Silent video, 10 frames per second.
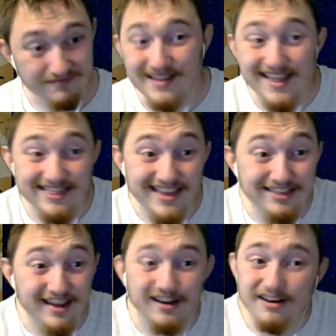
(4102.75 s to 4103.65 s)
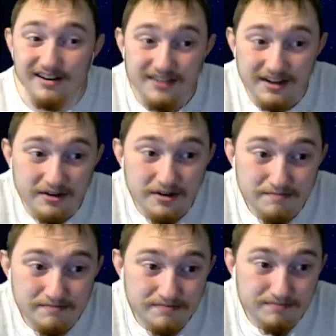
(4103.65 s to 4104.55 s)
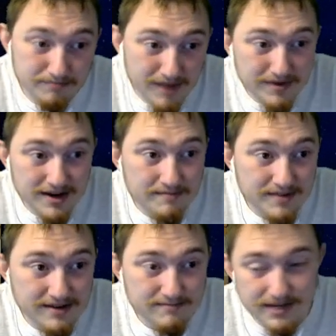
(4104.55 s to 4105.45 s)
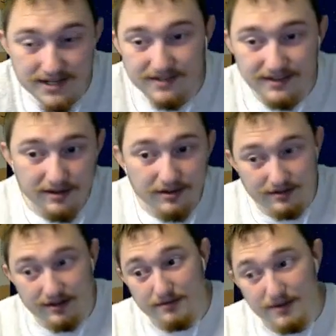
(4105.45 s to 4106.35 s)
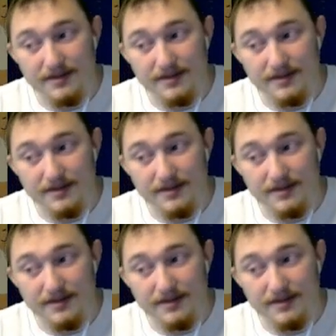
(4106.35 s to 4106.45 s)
I think they are. They could, maybe not be, but it looks like me.